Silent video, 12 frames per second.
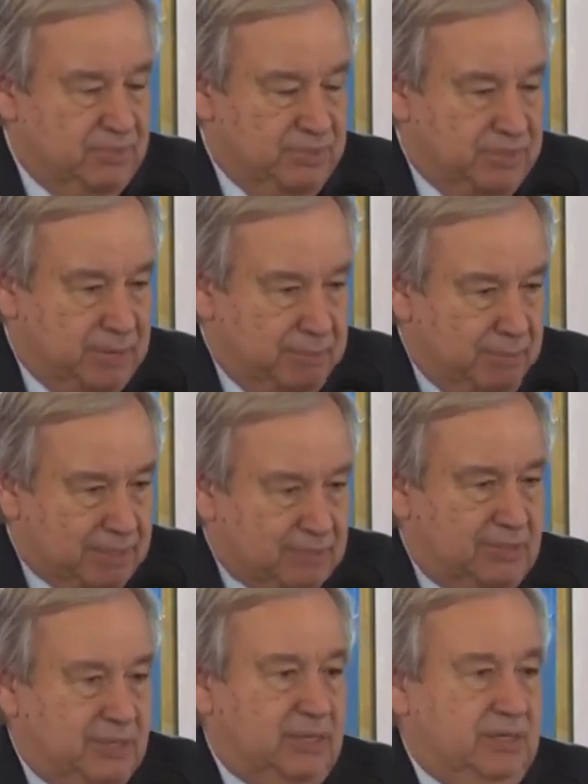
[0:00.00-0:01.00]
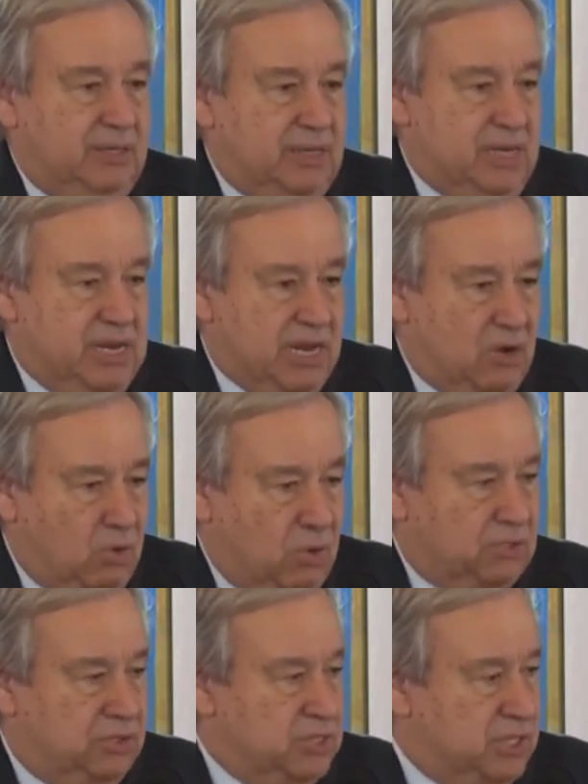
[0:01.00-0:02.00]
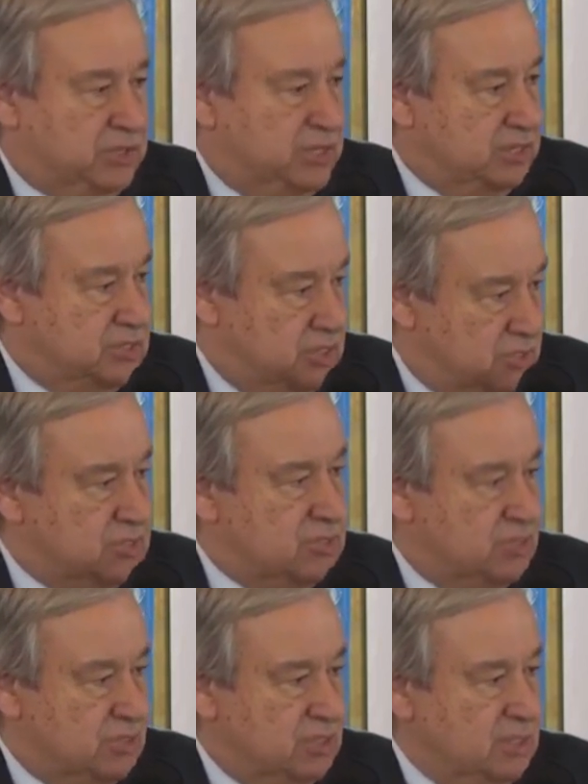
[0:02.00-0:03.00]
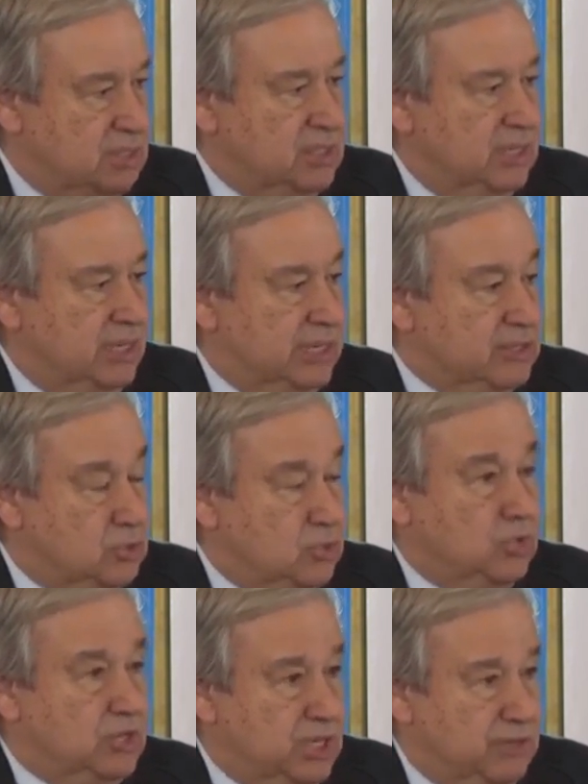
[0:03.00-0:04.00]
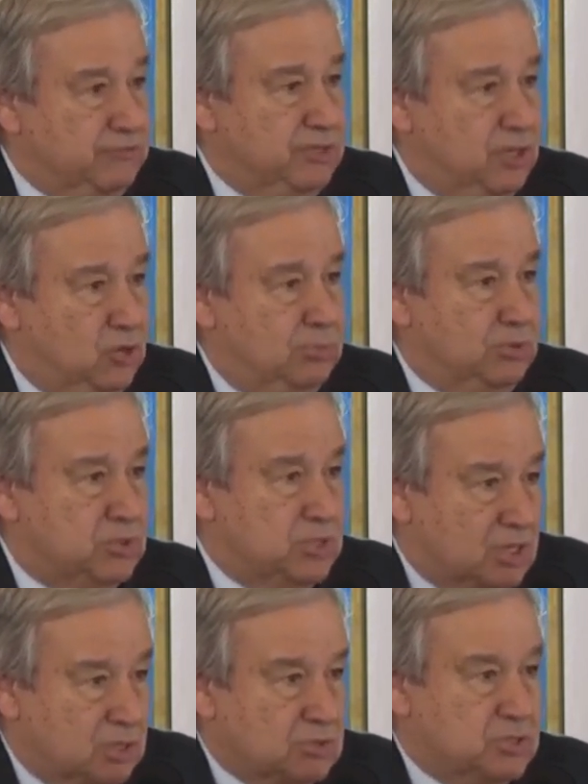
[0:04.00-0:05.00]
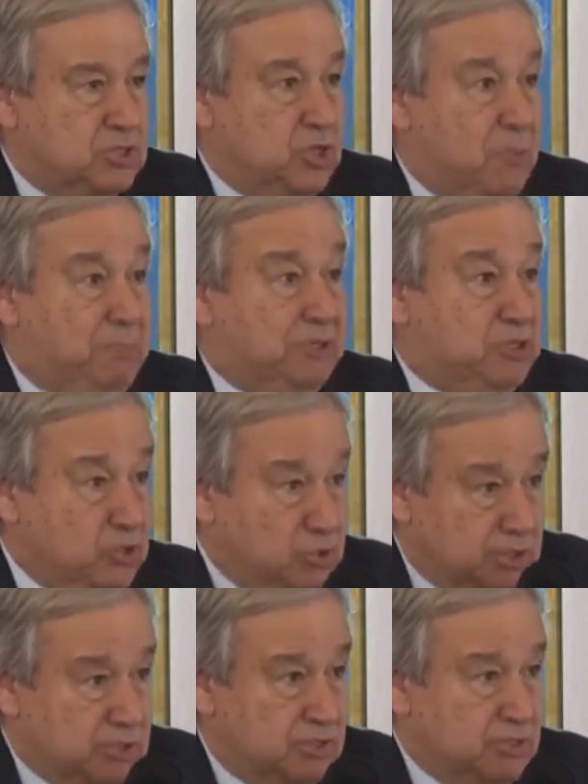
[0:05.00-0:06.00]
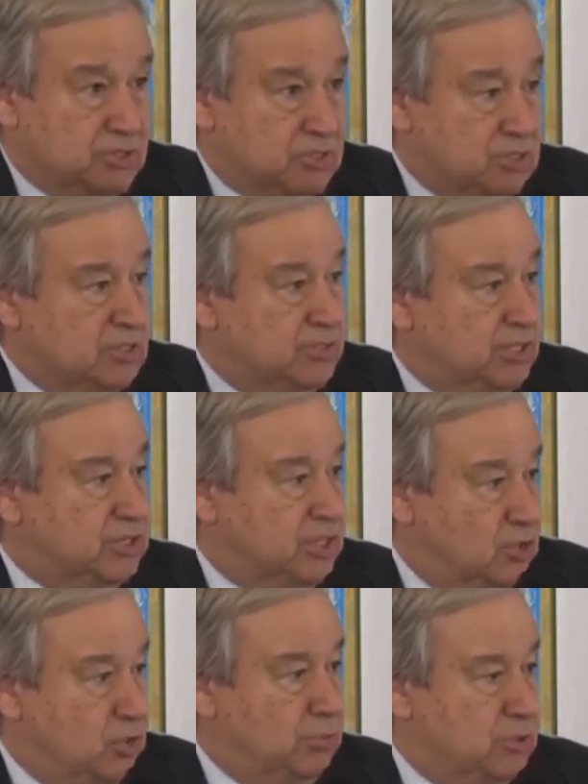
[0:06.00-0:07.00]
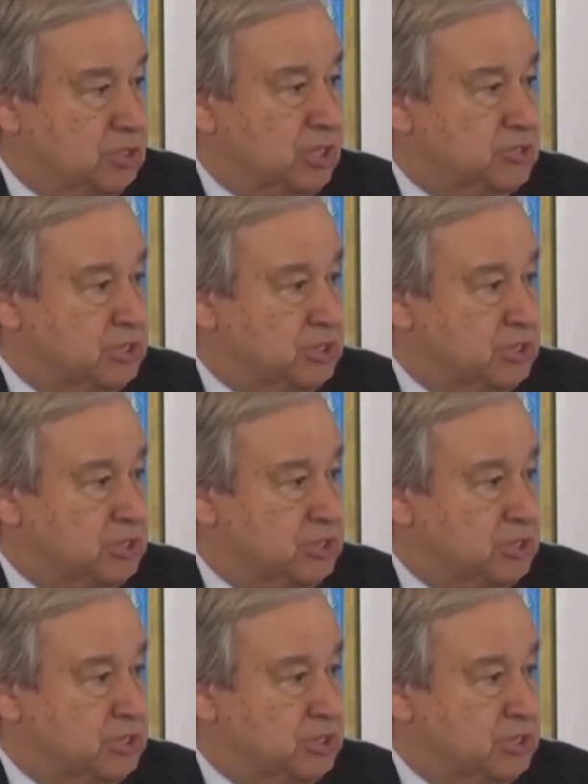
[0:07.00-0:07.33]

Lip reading: dramatic inequalities that exist and to give the Global South the opportunities that the Global South